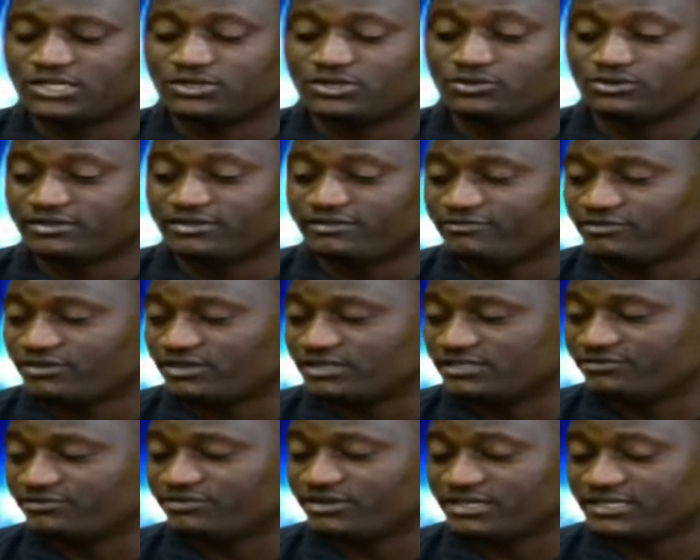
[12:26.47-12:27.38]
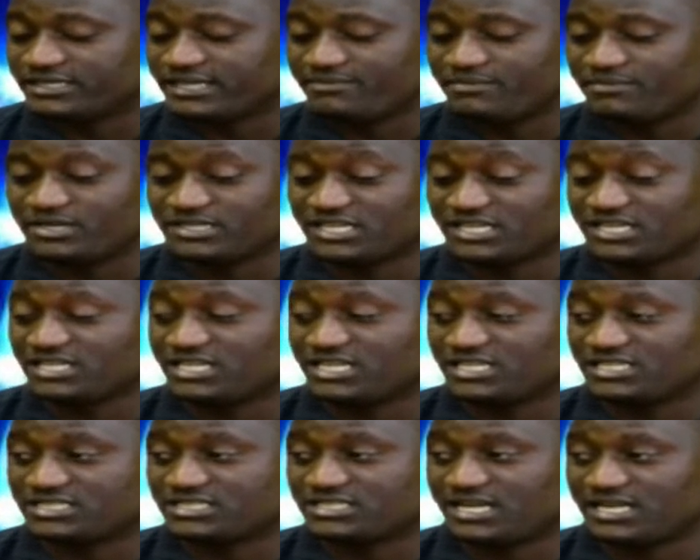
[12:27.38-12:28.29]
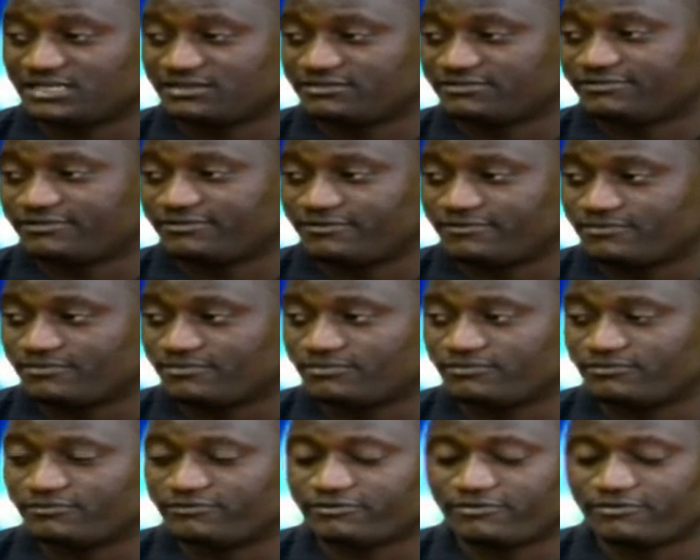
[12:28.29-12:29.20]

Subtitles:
He'll give you a different dimension. He can start from